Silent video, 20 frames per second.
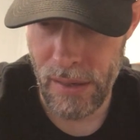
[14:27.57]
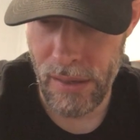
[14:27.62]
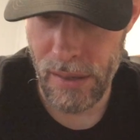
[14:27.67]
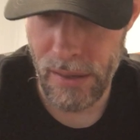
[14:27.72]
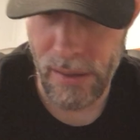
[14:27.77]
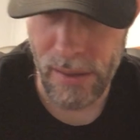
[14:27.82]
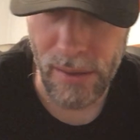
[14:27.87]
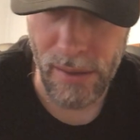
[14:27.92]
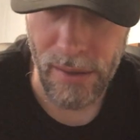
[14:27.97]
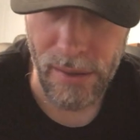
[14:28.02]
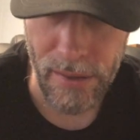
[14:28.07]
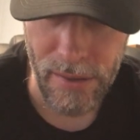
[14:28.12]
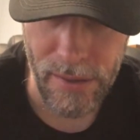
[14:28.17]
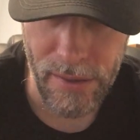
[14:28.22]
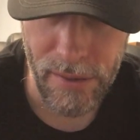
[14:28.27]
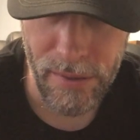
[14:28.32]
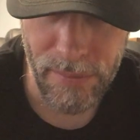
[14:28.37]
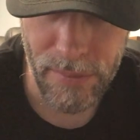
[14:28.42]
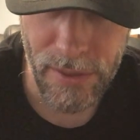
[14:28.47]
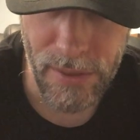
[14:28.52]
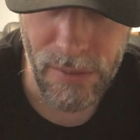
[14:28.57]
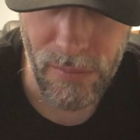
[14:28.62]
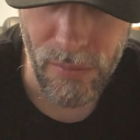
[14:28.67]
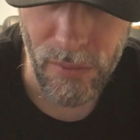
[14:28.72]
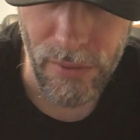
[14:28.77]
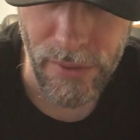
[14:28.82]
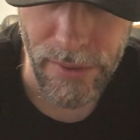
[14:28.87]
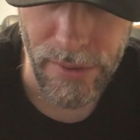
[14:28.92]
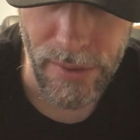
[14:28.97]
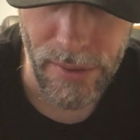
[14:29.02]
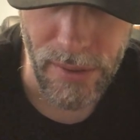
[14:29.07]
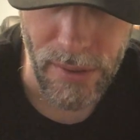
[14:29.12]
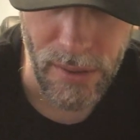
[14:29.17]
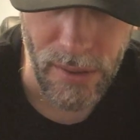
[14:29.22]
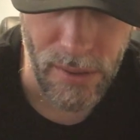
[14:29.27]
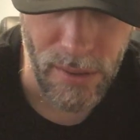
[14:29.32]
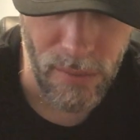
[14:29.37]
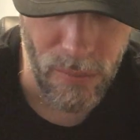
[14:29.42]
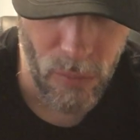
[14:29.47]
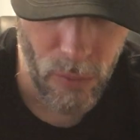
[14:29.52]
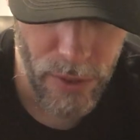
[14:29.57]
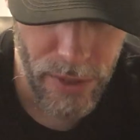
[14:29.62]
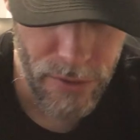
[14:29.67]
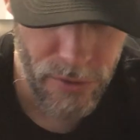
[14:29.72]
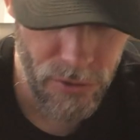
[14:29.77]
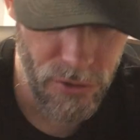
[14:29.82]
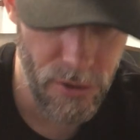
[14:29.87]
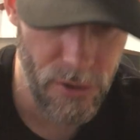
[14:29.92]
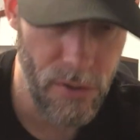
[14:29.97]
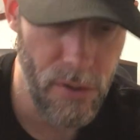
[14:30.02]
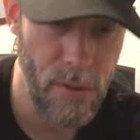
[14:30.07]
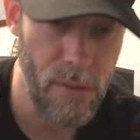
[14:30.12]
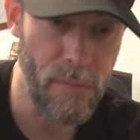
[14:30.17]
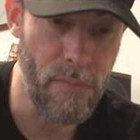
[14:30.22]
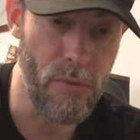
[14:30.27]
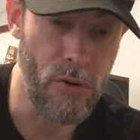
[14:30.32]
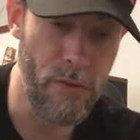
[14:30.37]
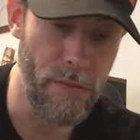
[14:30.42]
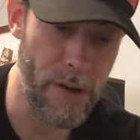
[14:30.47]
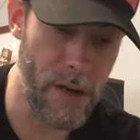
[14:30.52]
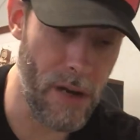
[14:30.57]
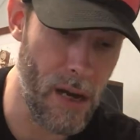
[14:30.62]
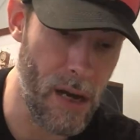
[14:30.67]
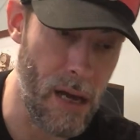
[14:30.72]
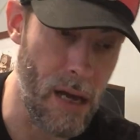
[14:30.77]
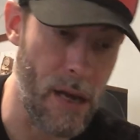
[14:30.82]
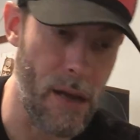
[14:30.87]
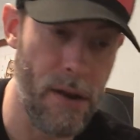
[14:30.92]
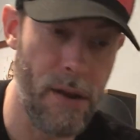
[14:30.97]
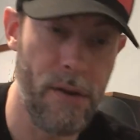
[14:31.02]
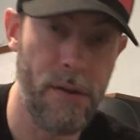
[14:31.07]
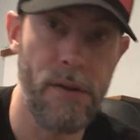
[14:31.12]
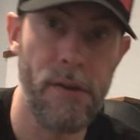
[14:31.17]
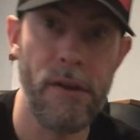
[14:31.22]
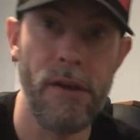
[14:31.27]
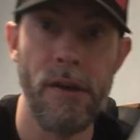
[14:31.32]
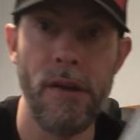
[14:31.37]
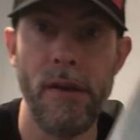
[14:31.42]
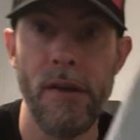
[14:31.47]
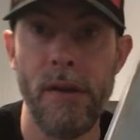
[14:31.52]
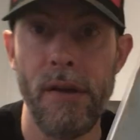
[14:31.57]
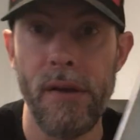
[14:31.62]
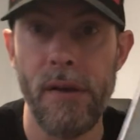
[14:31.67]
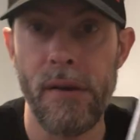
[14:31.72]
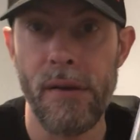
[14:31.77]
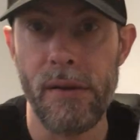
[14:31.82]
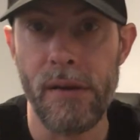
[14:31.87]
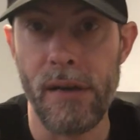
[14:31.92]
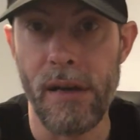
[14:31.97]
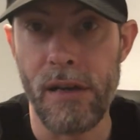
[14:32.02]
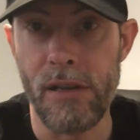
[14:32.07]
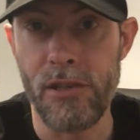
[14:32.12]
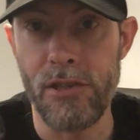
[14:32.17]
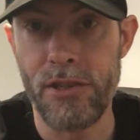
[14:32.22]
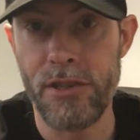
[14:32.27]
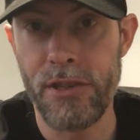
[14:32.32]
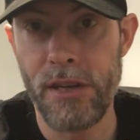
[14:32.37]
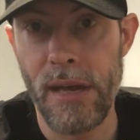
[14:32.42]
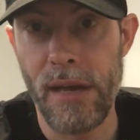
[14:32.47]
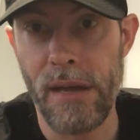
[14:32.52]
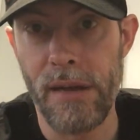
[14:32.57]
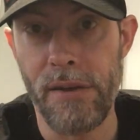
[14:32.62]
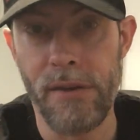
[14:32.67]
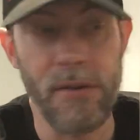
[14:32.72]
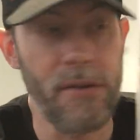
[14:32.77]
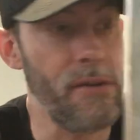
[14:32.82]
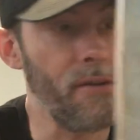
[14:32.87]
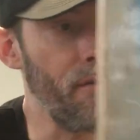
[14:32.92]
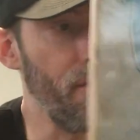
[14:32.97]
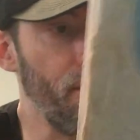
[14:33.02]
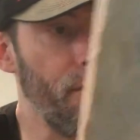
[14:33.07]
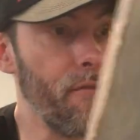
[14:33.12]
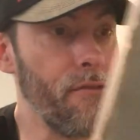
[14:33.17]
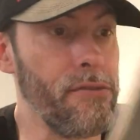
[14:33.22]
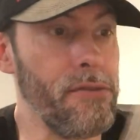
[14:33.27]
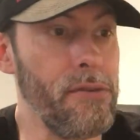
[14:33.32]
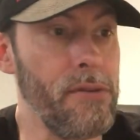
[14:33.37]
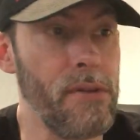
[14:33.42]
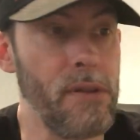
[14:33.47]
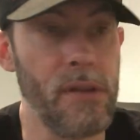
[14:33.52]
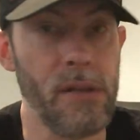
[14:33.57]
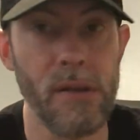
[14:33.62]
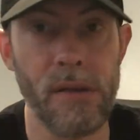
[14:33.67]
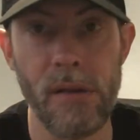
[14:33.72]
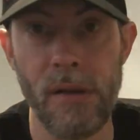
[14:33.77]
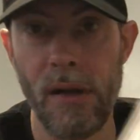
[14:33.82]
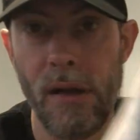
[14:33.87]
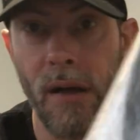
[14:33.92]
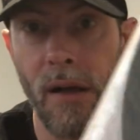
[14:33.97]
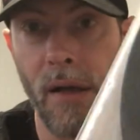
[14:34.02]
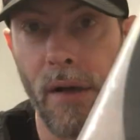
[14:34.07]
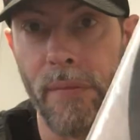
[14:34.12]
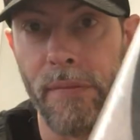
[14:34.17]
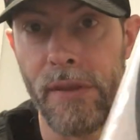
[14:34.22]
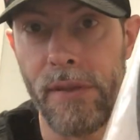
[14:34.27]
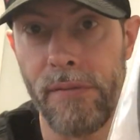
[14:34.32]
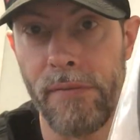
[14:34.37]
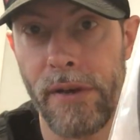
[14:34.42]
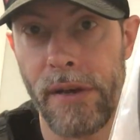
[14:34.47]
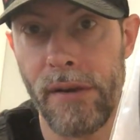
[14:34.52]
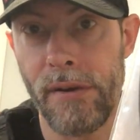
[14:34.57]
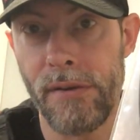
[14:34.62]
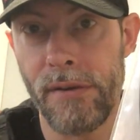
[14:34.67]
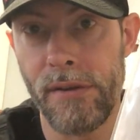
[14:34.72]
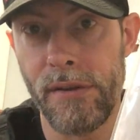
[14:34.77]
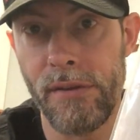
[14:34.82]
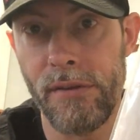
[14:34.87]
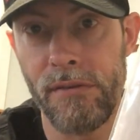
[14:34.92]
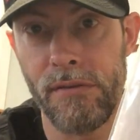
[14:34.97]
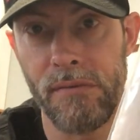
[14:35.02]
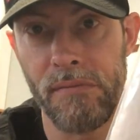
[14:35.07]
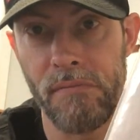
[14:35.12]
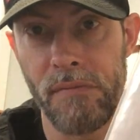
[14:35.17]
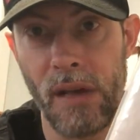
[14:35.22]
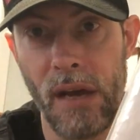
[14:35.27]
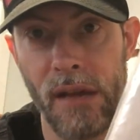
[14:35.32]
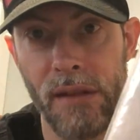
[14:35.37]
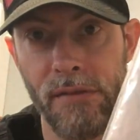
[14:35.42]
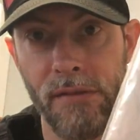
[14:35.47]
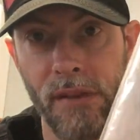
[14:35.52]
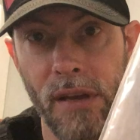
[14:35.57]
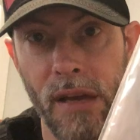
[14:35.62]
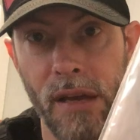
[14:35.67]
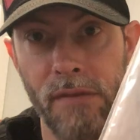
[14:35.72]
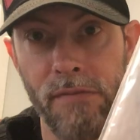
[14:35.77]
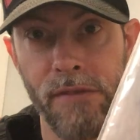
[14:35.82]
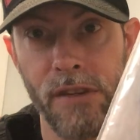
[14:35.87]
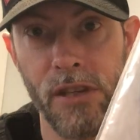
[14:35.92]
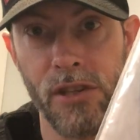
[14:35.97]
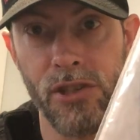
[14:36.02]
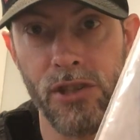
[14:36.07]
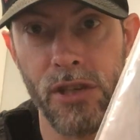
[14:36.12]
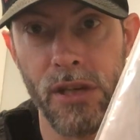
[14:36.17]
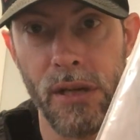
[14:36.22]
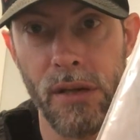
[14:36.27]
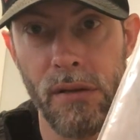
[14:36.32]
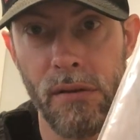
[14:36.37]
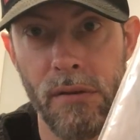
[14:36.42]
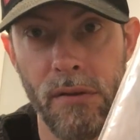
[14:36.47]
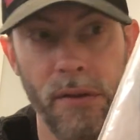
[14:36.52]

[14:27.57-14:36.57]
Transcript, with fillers: uh, I ended up getting one. Uh, moving on, on Shed, an original. Um, and the record is, I'd say VG,